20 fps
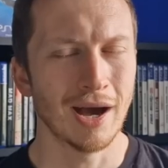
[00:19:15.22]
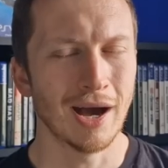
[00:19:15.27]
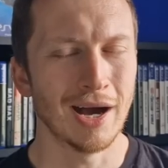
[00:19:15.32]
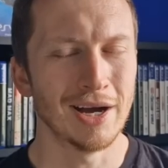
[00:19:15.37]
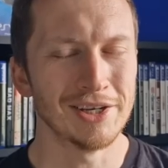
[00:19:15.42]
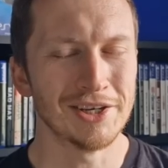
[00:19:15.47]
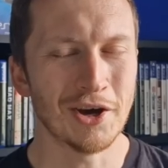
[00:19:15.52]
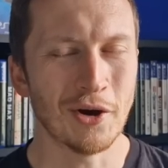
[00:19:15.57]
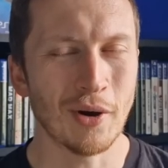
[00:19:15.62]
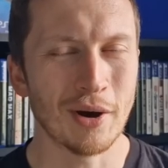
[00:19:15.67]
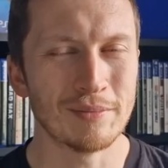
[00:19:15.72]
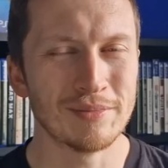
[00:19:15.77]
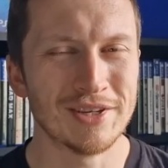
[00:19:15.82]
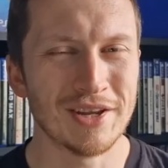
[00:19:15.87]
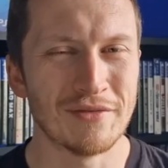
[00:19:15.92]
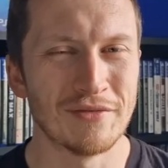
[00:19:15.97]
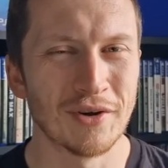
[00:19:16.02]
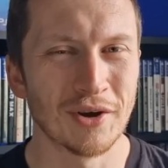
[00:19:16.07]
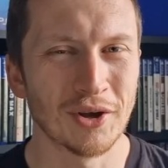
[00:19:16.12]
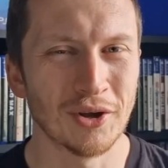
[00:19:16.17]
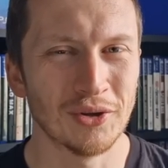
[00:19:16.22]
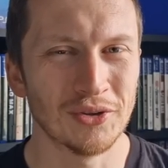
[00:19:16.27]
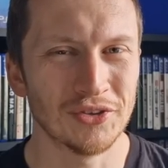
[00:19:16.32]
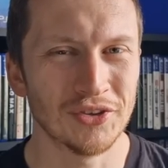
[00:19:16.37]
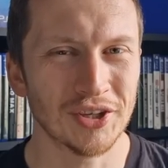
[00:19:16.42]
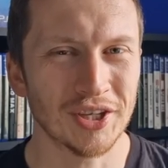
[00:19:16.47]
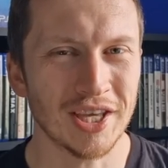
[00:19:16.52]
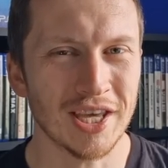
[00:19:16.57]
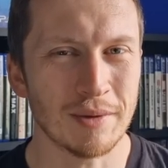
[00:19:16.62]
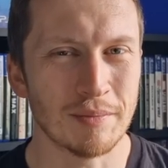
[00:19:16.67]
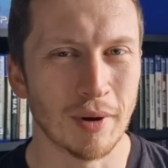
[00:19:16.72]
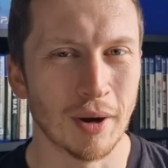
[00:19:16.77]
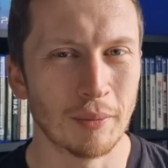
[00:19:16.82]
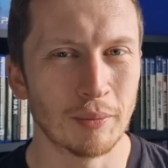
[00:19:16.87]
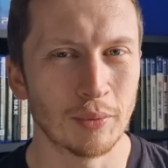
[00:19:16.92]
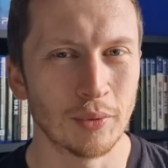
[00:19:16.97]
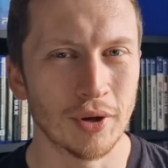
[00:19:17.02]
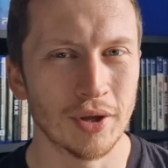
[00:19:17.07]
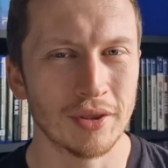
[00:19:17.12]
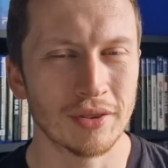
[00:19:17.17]
I know I'm difficult to keep
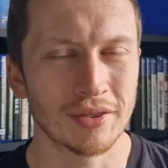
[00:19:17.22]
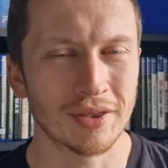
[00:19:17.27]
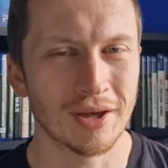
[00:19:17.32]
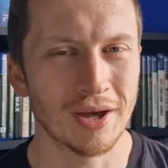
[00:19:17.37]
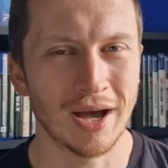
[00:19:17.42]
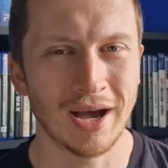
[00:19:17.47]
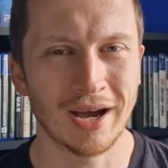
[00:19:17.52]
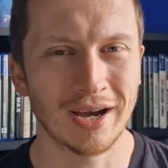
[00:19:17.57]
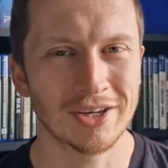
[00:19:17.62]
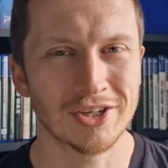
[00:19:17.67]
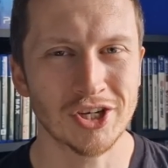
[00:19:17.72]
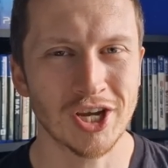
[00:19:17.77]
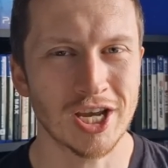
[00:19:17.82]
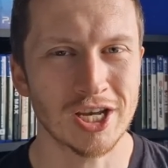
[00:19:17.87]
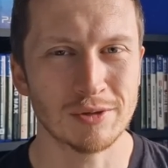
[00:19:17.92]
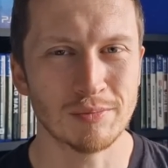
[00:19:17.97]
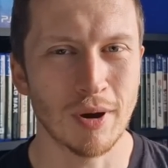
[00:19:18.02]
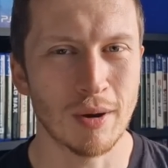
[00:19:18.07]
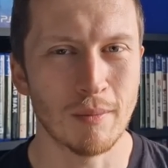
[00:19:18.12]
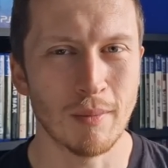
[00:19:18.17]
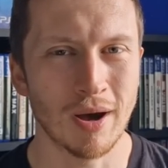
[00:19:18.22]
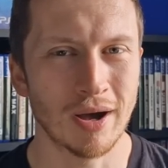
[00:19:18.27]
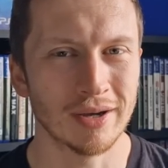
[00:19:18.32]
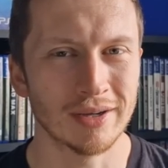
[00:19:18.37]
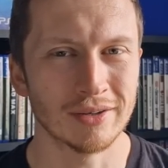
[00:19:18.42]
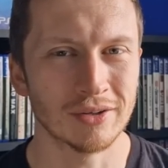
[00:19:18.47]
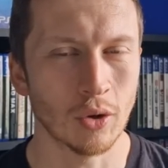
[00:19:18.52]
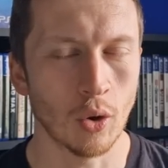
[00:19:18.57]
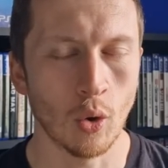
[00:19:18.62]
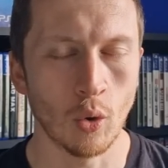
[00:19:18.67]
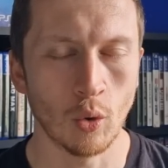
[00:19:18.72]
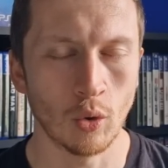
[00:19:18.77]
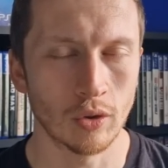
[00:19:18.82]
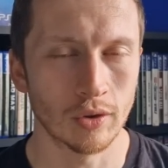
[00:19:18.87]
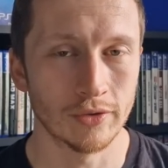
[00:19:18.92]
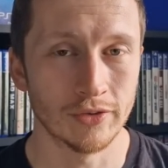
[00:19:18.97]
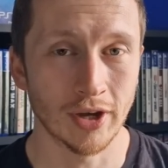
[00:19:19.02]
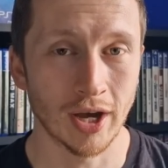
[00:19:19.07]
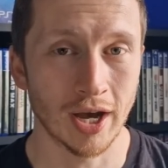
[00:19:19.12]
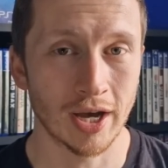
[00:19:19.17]
up with, uh, I change my mind all
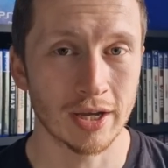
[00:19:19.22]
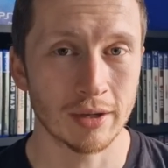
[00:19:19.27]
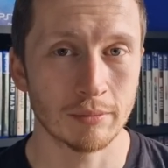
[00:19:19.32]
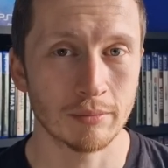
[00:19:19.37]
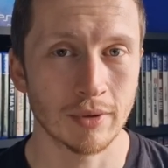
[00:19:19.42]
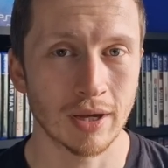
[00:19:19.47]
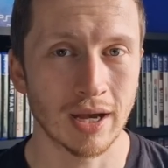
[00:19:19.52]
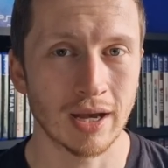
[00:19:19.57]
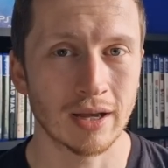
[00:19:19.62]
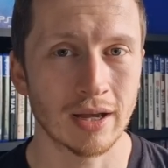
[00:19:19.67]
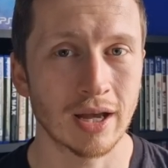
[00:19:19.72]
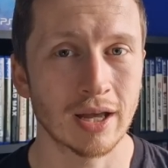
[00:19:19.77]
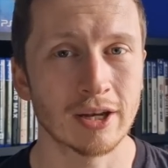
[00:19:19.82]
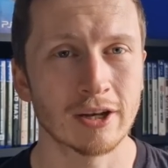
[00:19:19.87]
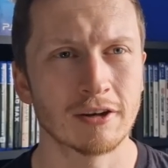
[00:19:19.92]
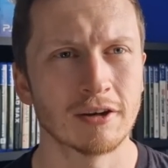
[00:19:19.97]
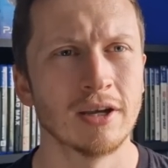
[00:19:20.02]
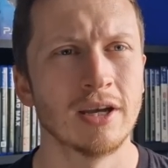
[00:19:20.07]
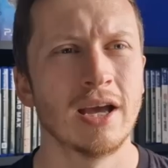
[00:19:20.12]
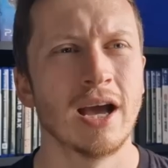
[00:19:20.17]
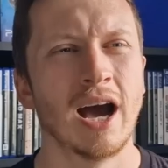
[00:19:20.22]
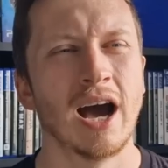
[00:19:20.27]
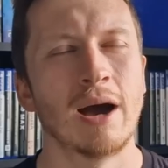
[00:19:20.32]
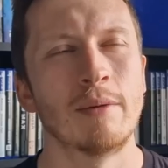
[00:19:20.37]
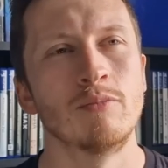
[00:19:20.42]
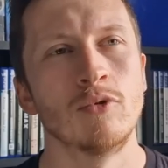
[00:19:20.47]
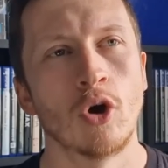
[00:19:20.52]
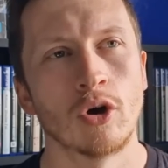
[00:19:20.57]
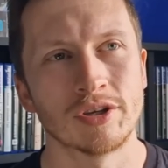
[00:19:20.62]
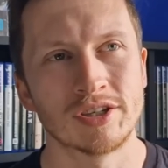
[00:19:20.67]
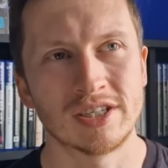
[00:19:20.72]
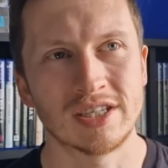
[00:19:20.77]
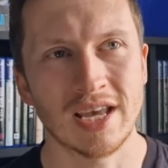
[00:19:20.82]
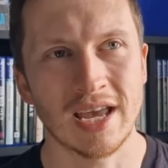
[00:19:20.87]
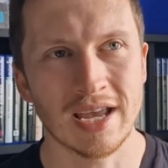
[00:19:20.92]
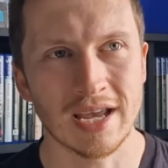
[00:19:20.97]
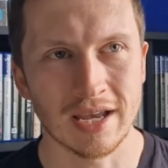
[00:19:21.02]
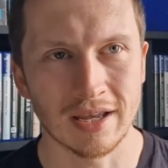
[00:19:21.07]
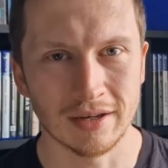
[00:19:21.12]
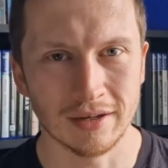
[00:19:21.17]
the time, uh, and I'm not
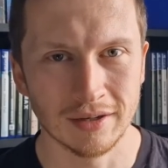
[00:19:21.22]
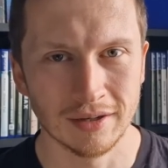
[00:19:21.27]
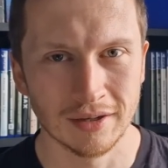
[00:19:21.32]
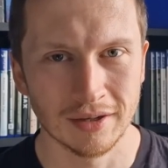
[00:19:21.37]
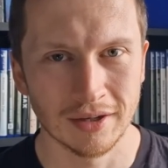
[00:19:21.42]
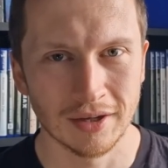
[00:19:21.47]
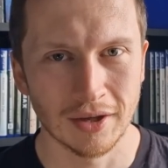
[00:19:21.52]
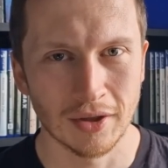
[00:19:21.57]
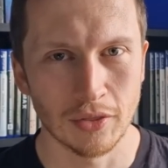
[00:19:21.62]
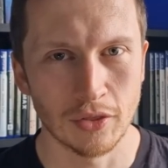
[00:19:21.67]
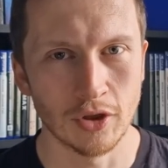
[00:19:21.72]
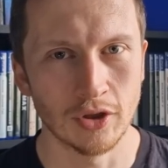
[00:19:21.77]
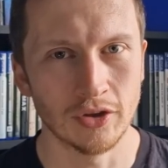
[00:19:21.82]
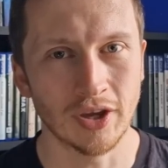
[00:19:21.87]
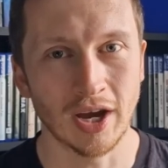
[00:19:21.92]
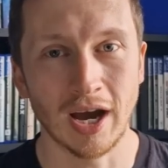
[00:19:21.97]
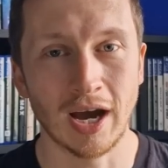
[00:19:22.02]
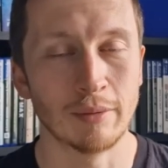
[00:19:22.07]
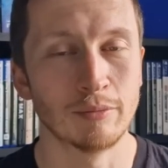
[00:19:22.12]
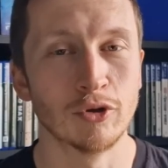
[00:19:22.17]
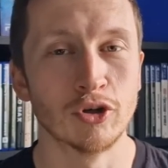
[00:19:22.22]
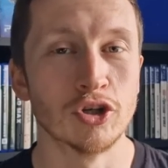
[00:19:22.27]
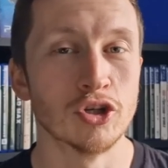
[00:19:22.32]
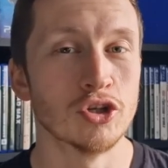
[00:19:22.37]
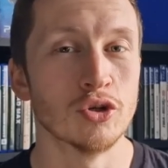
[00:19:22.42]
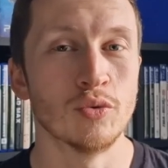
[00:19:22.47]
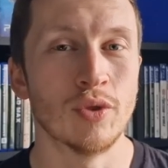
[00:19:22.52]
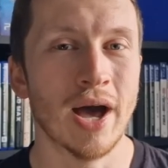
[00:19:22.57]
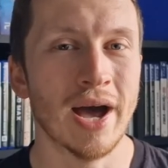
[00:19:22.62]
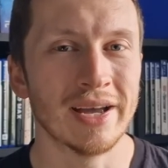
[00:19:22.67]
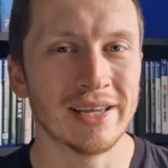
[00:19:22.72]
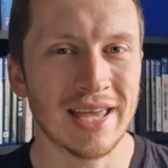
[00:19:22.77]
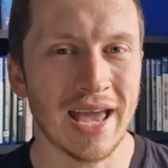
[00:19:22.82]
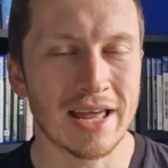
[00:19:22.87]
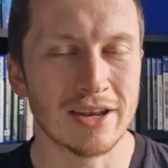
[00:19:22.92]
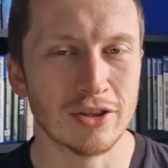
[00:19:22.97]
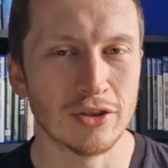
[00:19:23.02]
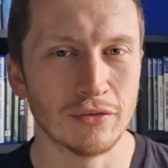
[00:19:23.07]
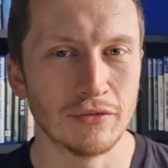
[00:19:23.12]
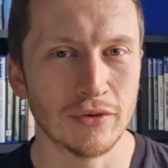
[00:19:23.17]
saying that I'm going to do that
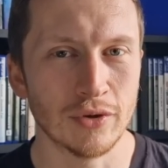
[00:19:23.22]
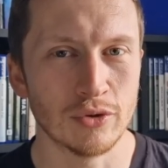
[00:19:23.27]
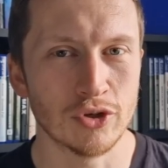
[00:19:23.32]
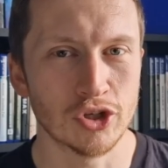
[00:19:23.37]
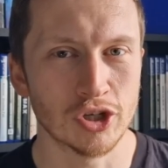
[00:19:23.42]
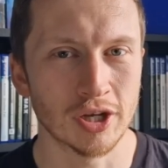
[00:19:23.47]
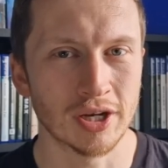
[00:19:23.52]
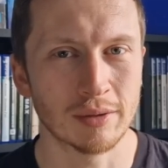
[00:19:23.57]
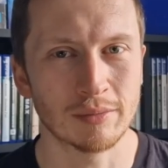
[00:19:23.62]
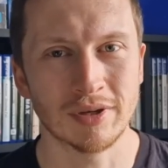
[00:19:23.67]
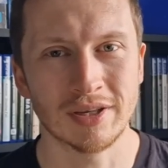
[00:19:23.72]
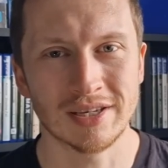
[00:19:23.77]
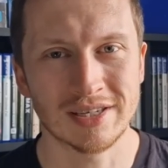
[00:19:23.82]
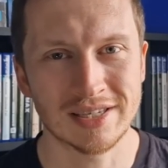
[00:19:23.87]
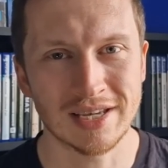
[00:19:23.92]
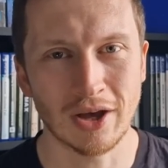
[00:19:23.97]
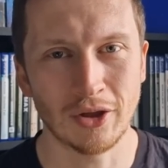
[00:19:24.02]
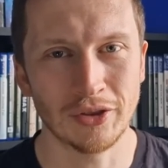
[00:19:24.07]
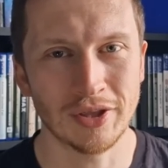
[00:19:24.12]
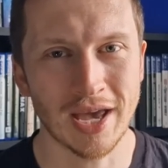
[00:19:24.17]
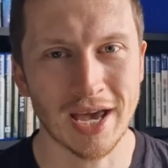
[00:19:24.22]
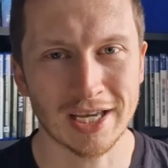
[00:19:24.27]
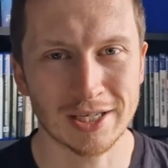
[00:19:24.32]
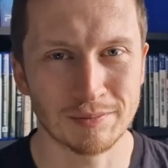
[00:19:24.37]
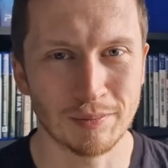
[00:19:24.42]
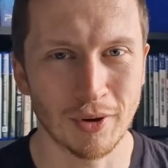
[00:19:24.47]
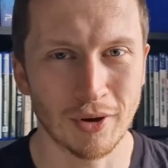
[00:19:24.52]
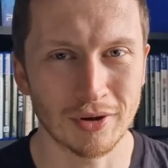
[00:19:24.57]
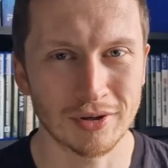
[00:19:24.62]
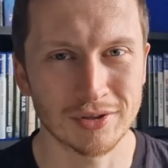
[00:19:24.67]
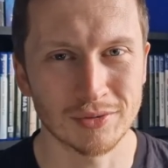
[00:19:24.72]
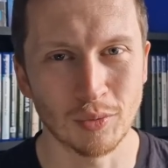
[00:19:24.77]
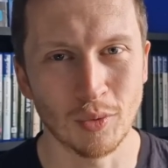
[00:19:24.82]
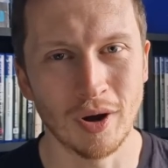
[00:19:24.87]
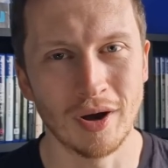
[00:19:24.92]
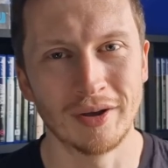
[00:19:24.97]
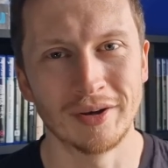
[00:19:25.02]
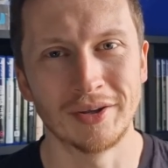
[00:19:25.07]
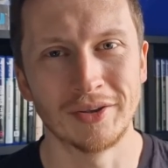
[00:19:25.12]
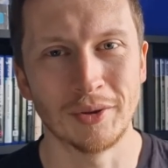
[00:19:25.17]
again in the future, and I'm going to sell the Xbox
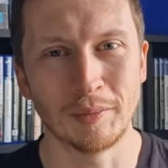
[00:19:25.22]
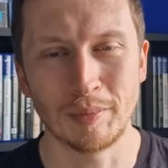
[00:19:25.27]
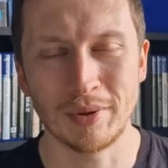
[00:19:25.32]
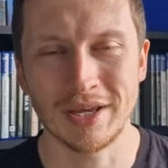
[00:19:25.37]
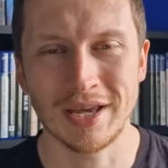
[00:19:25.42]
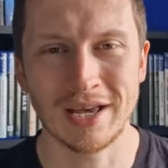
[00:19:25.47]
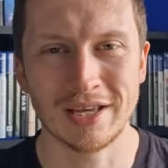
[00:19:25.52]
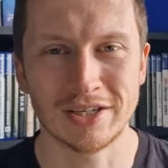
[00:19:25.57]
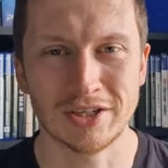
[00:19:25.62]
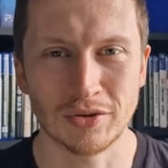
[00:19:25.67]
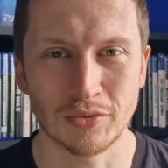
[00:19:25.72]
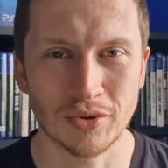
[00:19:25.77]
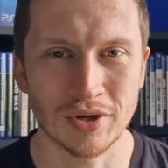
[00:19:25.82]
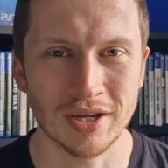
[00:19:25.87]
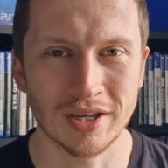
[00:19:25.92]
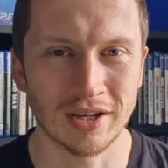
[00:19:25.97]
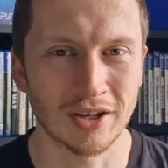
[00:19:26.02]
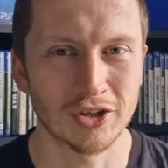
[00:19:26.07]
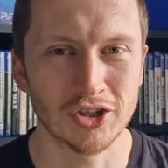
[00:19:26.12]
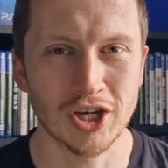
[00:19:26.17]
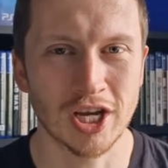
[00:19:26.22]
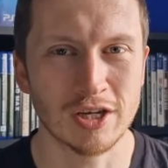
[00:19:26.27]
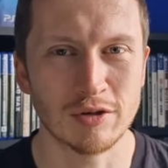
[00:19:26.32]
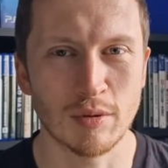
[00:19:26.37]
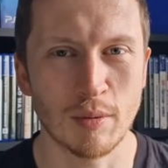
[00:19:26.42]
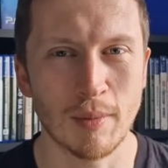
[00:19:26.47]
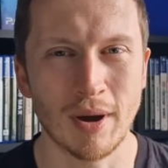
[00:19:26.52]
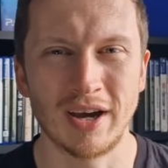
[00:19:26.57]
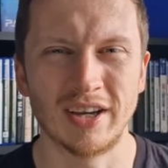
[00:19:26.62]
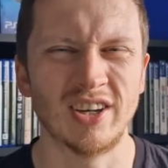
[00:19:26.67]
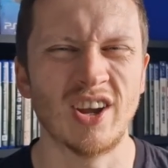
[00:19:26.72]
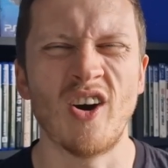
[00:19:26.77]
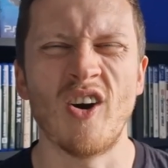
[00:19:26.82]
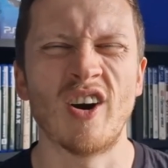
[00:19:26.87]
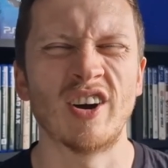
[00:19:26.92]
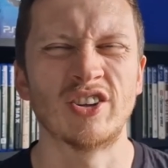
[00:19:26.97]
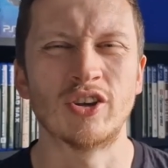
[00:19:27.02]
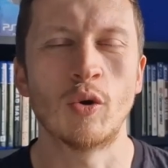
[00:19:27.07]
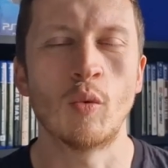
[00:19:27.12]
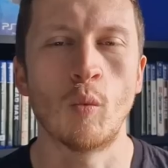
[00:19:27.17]
One and the P S three, and I'll change my mind. No,
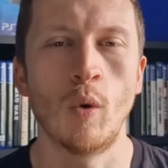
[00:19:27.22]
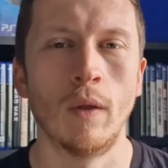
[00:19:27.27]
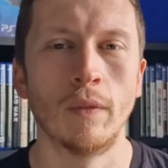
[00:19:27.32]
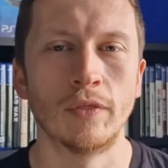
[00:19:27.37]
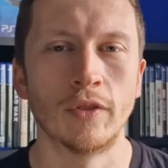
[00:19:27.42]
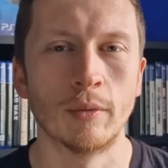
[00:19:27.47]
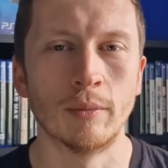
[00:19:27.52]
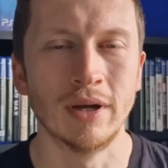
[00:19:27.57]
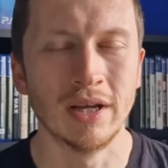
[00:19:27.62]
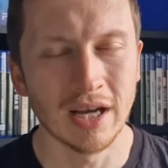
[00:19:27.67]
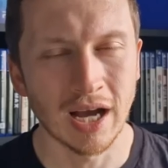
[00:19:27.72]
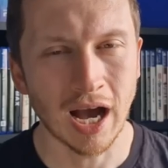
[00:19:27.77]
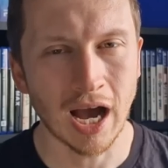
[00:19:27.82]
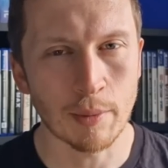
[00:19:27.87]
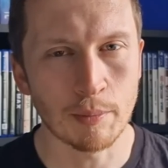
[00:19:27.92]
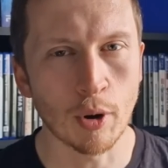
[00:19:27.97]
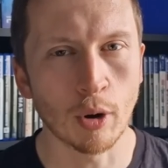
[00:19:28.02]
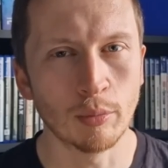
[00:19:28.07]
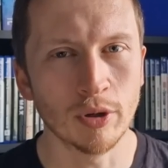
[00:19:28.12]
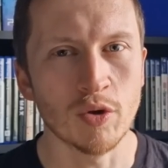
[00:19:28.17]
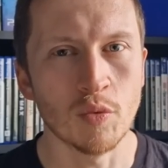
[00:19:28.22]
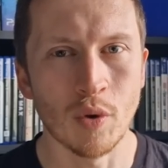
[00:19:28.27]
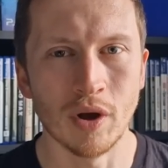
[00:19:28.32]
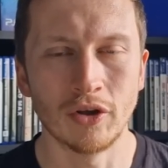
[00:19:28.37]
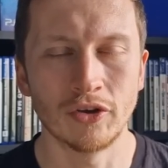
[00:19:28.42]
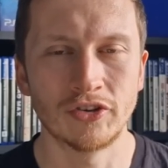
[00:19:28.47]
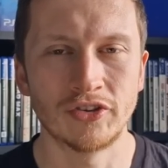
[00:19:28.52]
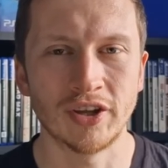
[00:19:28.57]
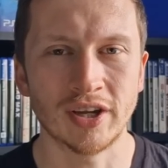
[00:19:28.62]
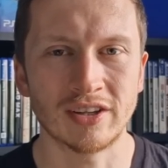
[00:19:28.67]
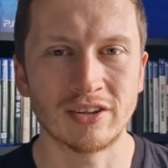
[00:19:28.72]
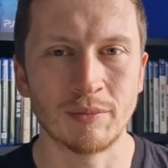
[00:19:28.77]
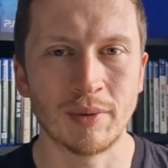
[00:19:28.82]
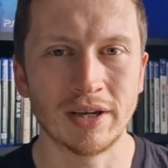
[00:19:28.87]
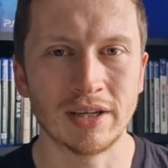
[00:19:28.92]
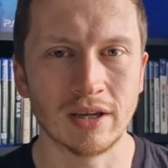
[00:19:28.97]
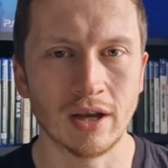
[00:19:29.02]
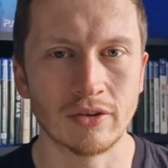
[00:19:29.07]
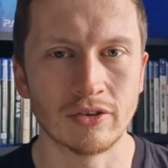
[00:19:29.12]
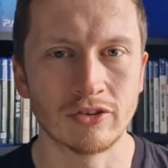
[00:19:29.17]
I don't want them. I probably will stick to my
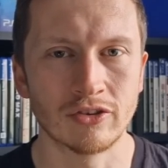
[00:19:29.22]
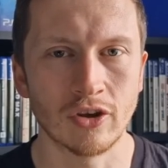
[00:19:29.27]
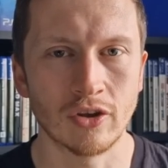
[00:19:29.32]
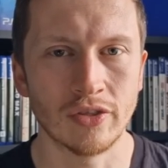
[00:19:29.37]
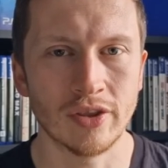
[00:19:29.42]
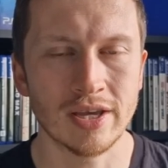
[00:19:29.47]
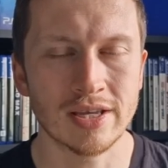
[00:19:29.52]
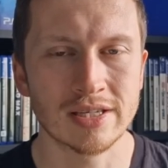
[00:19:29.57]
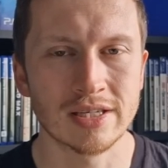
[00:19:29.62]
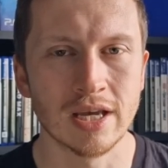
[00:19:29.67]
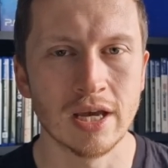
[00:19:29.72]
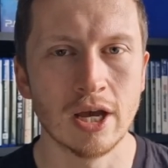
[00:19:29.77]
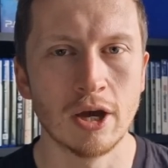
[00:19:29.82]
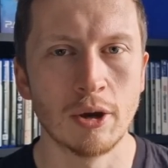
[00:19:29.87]
guns on this,